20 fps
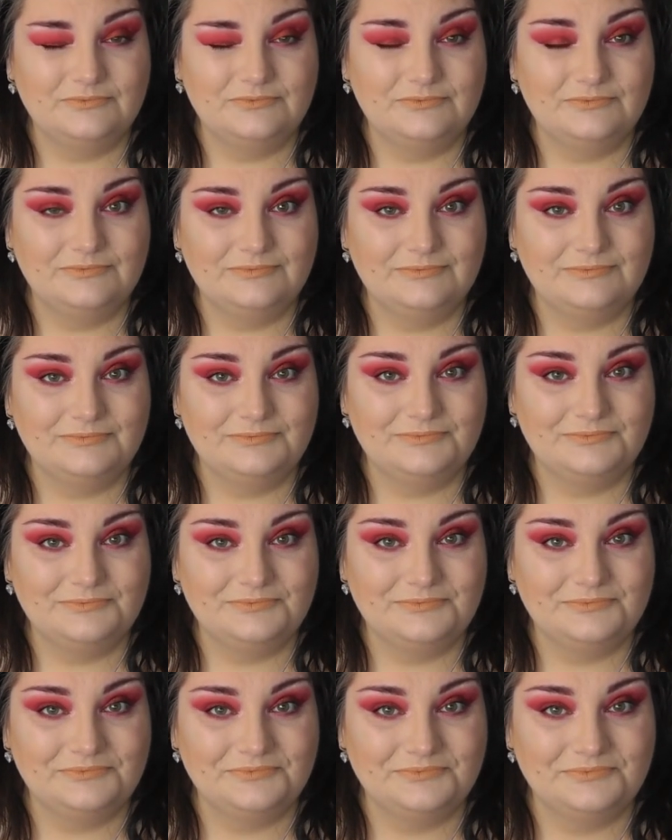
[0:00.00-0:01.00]

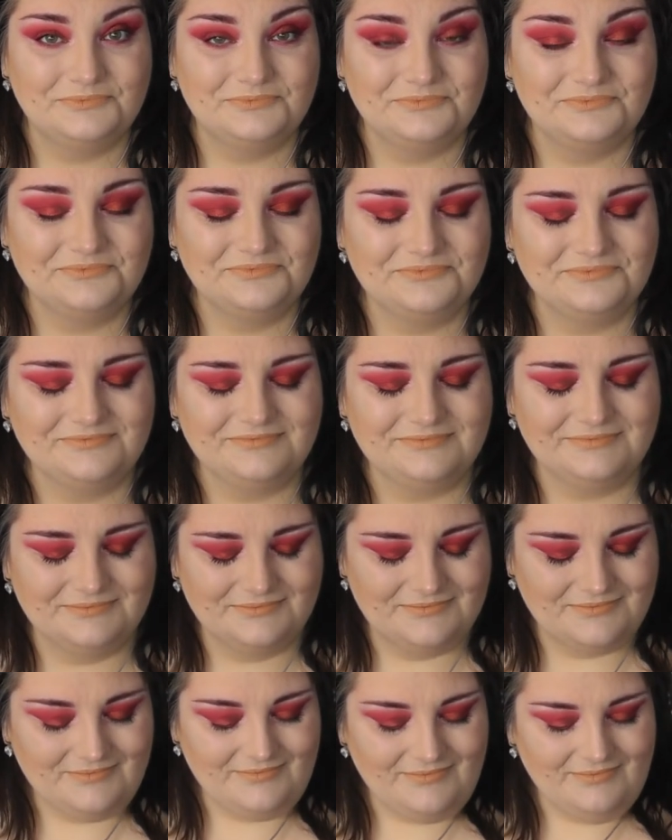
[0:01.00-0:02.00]

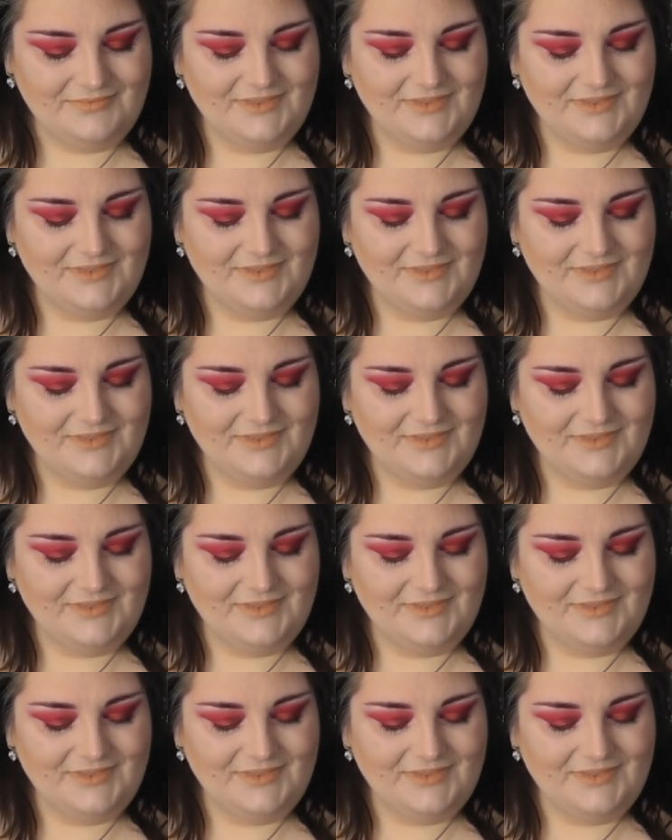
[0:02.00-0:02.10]
No one is speaking in this clip.